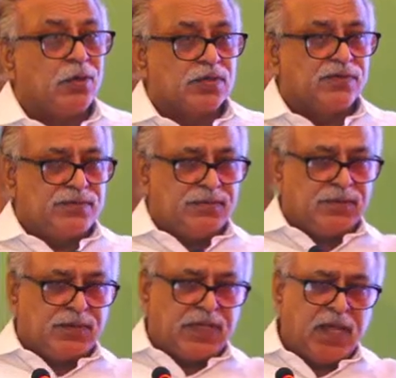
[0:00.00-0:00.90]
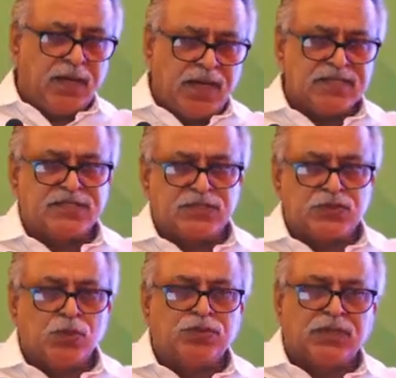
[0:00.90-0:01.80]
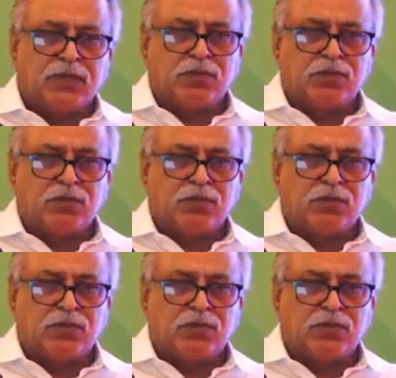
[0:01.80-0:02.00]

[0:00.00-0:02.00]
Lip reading: Dr. Kher has just shown the